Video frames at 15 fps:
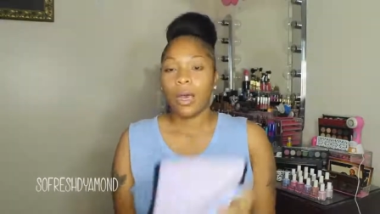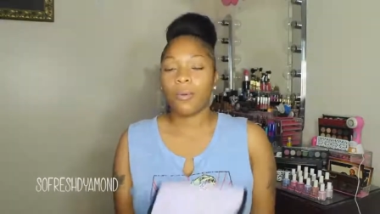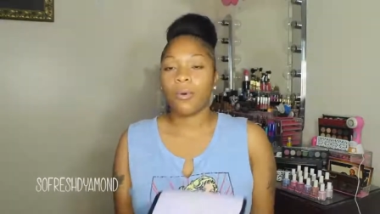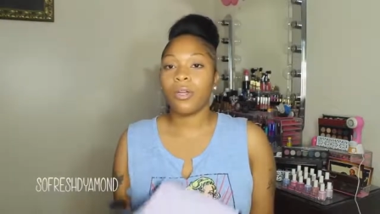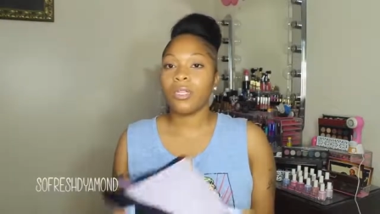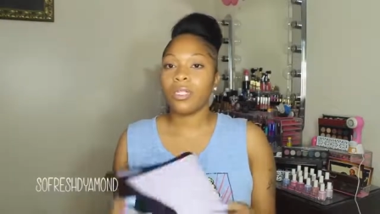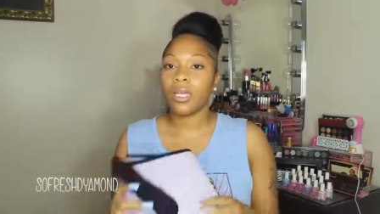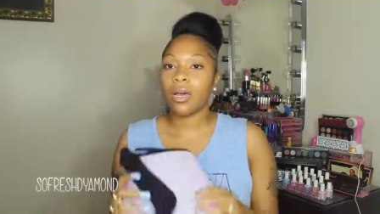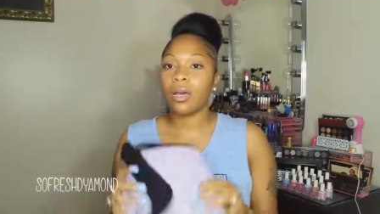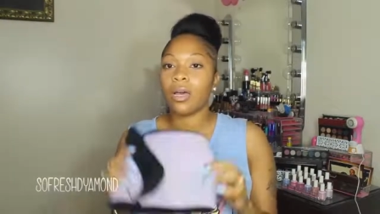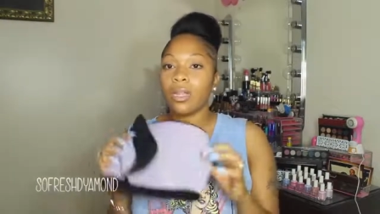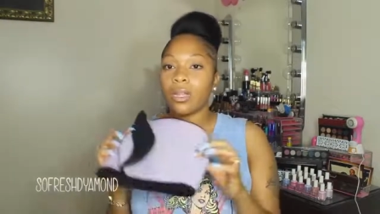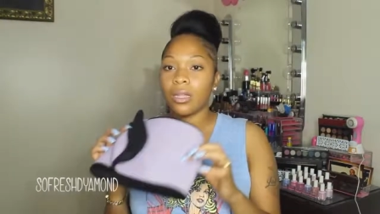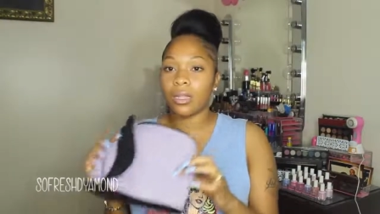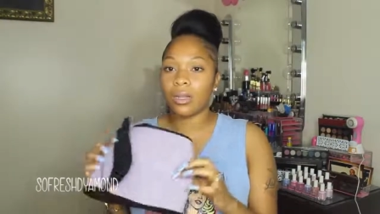I'm going to talk
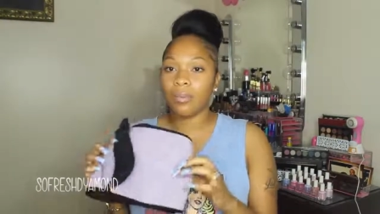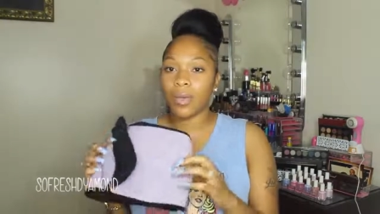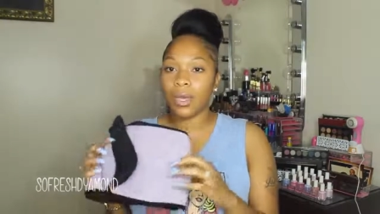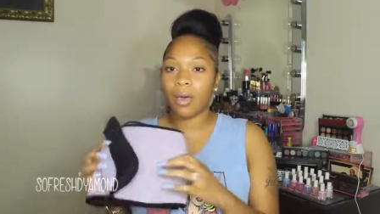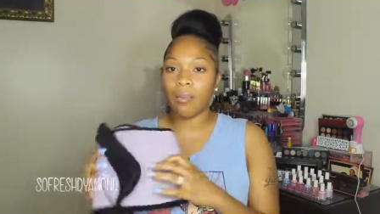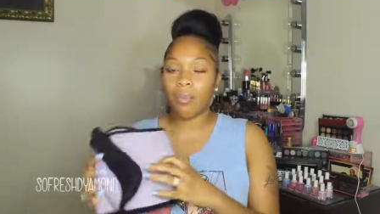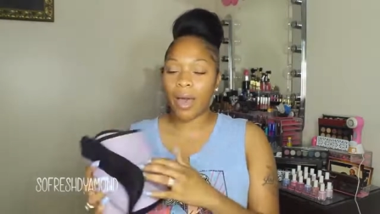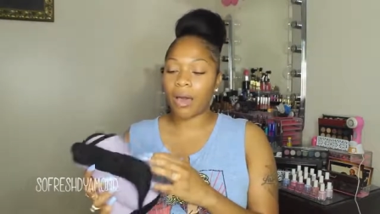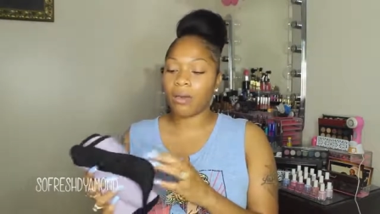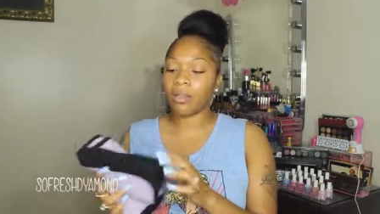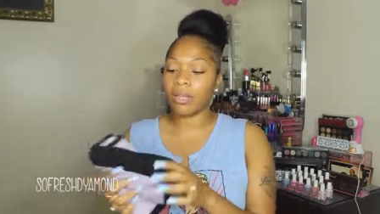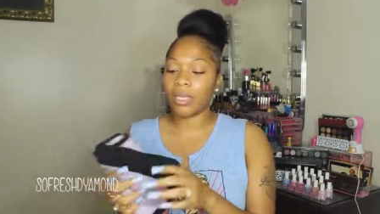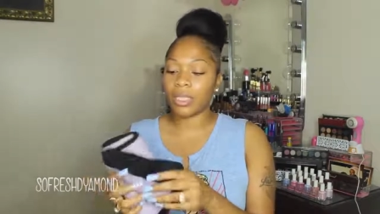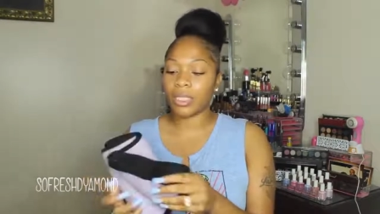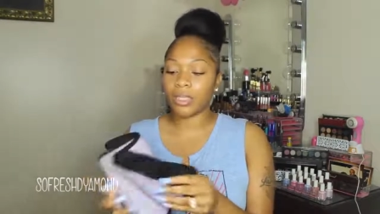a little bit
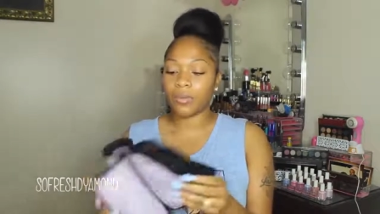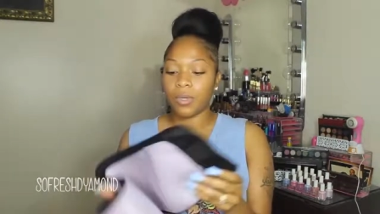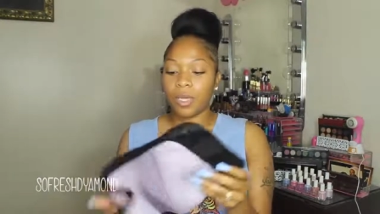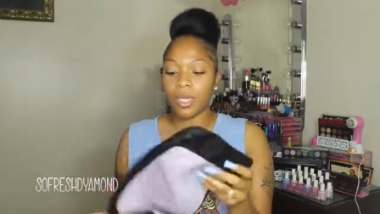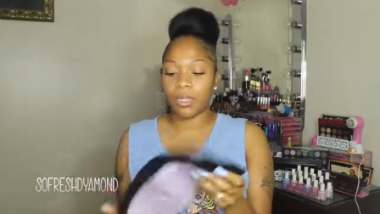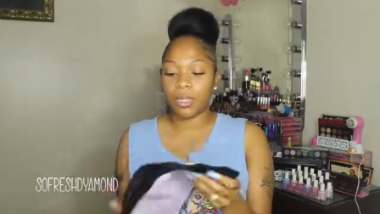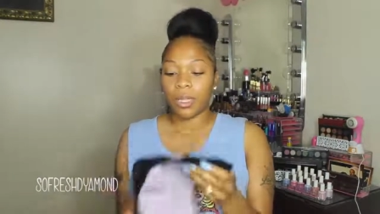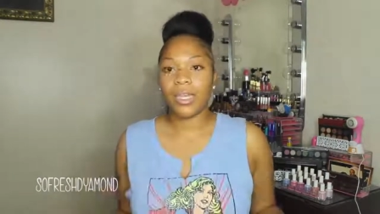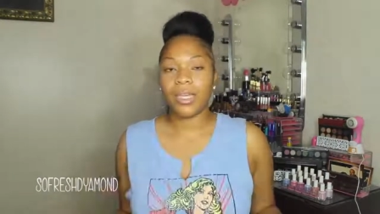about this one.